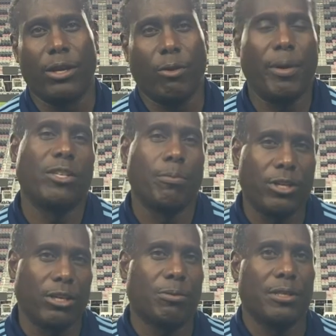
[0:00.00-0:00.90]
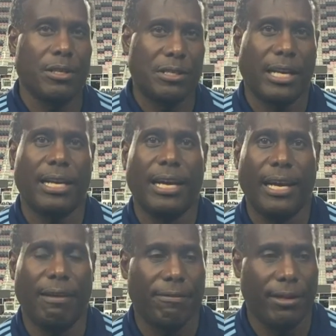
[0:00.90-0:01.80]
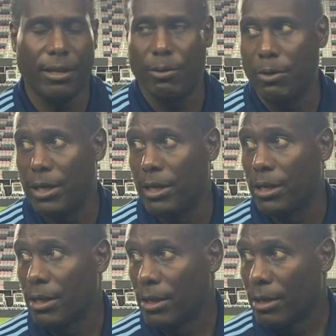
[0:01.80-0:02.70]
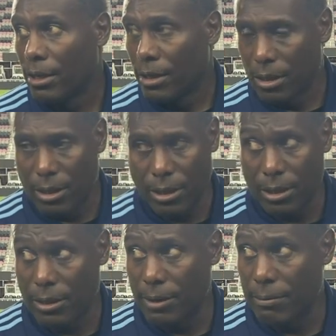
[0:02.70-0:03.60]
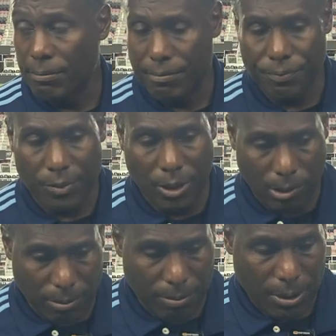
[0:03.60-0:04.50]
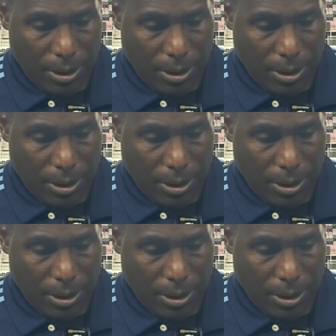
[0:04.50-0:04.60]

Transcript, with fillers: You know, we made some adjustments in the second half, and then we, um, you know,